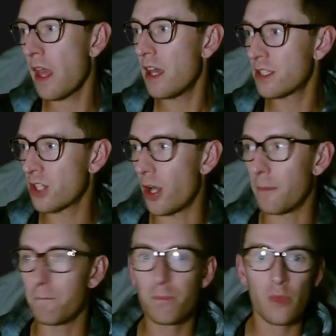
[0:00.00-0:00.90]
So
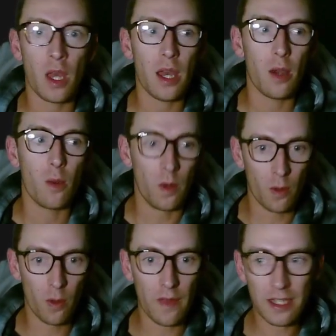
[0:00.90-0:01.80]
with all
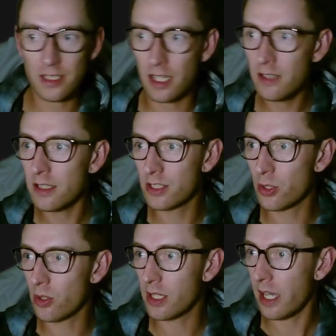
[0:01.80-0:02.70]
that done and
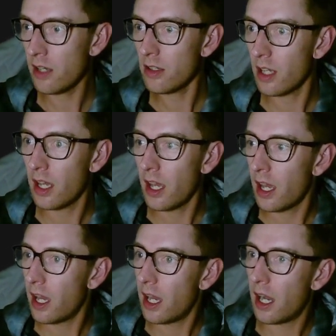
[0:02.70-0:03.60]
sorted out,
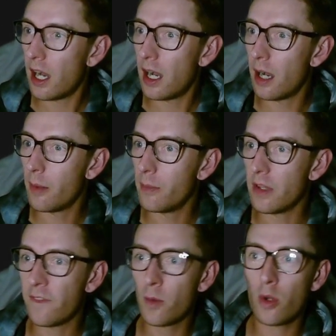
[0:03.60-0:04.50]
if
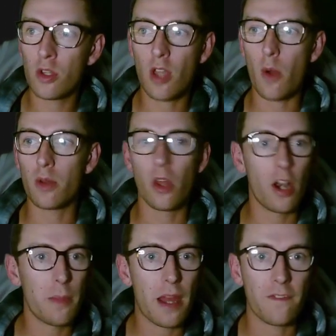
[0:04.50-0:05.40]
you want to go and learn
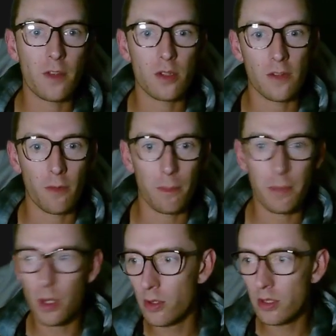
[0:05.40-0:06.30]
about a few different
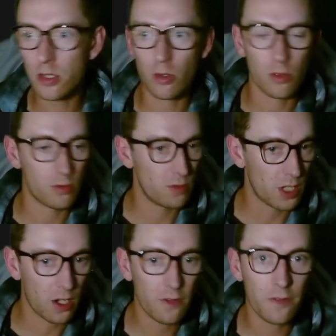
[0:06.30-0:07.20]
builds, or
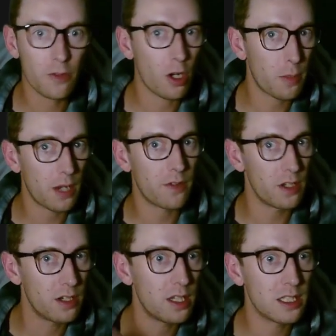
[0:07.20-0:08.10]
if you've got a bit of an
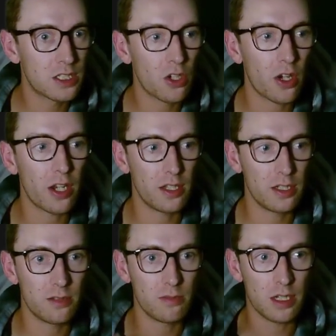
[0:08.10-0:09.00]
insight
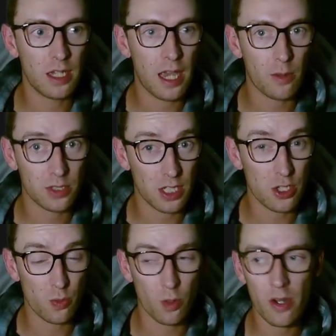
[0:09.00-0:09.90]
into how Ascension
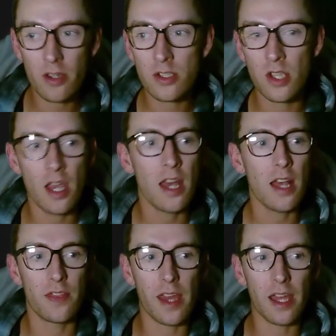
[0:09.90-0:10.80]
works,
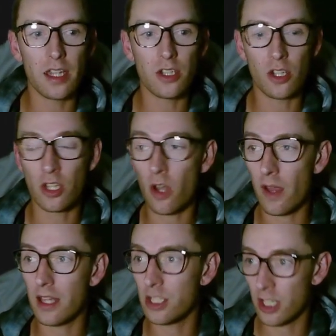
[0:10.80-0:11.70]
then you can go ahead
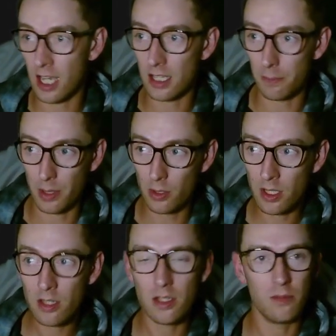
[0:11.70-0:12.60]
and check out the builder
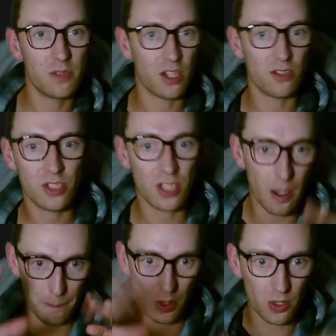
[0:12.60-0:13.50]
and start
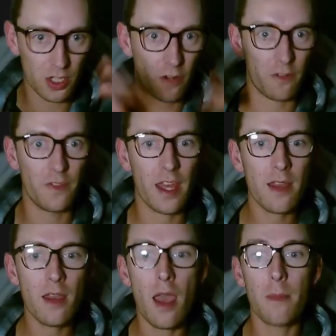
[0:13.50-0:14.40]
building off of there.
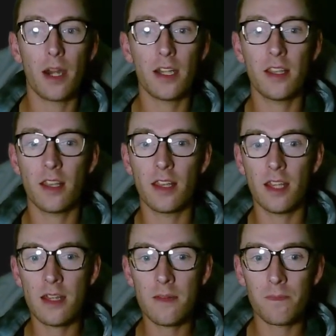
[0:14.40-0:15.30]
But other than
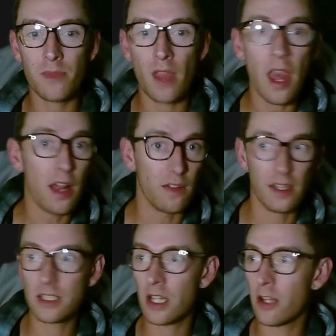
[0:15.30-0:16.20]
that, let's
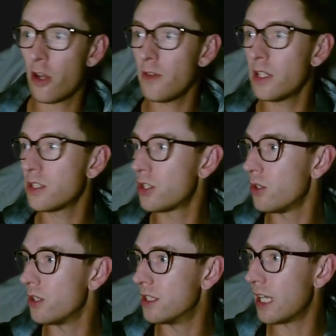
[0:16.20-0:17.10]
head over to the
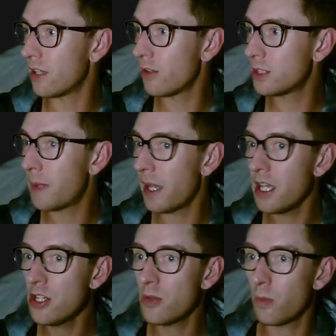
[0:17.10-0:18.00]
downloads
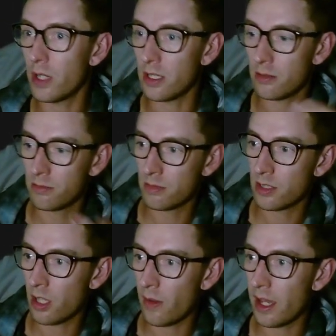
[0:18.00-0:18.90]
page, where you
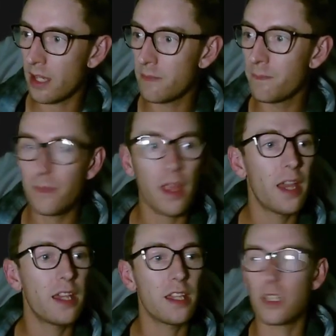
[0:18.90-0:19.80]
go ahead,
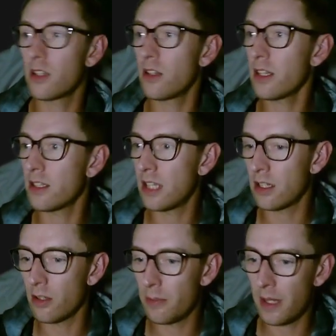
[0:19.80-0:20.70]
click the
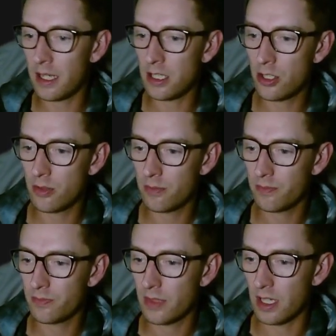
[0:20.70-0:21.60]
download page.
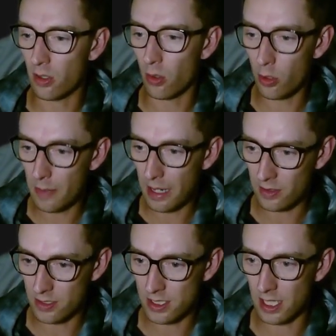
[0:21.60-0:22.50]
It'll automatically
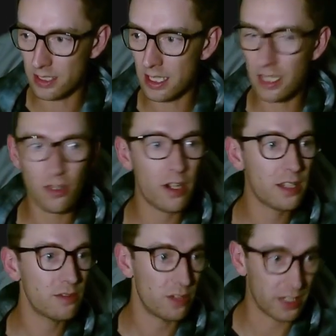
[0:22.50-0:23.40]
start downloading,
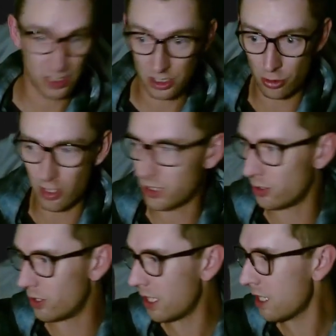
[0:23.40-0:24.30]
like I just tried to
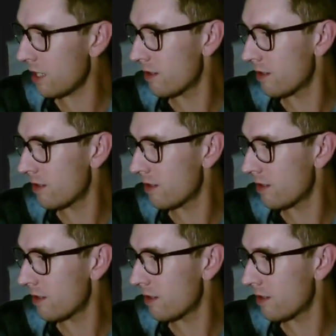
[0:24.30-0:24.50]
there.